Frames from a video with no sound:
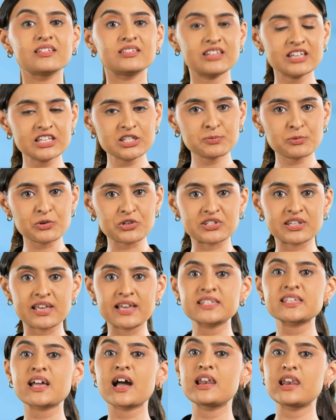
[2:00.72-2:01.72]
This
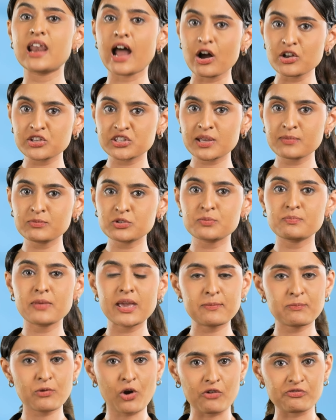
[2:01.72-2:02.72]
process allows them to
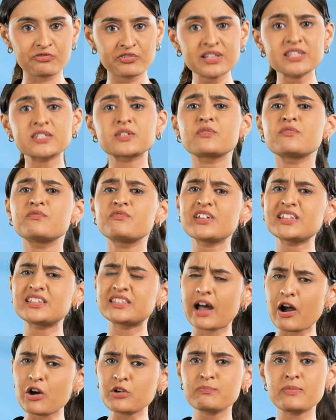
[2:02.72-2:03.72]
make profits
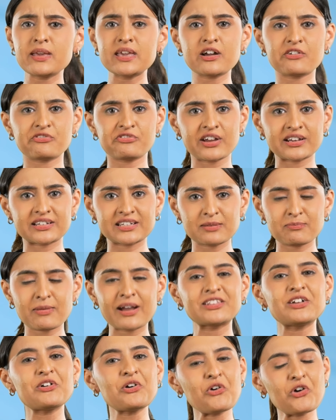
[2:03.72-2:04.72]
without being affected
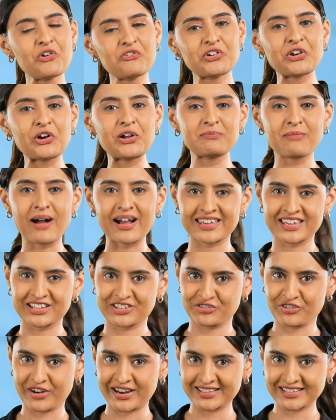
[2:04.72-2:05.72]
by the overall
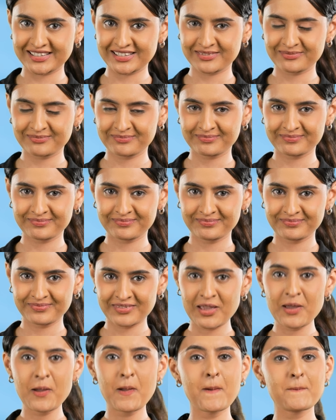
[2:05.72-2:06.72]
market trend.
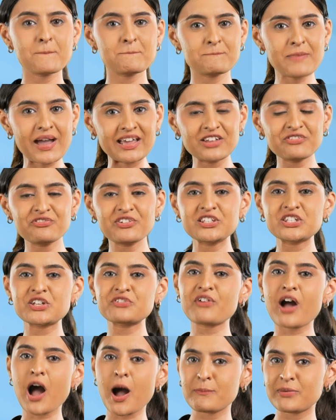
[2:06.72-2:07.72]
Benefits of
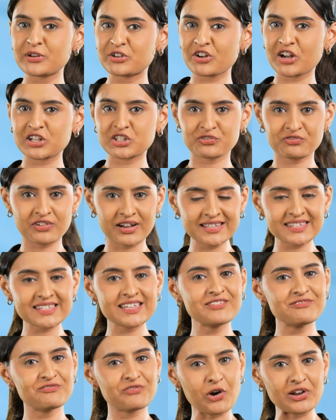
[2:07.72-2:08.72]
arbitrage funds
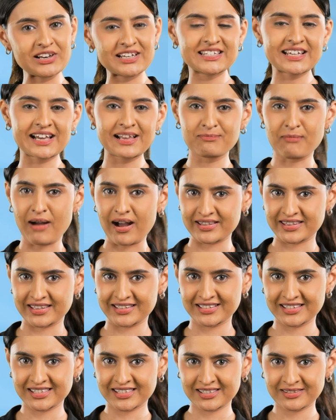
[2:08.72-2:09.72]
in volatile
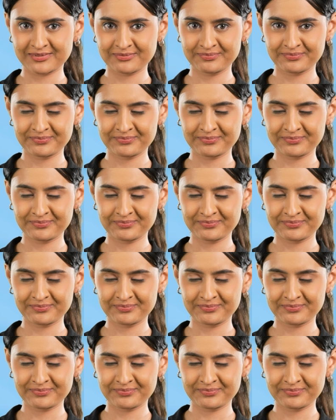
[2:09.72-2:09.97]
markets.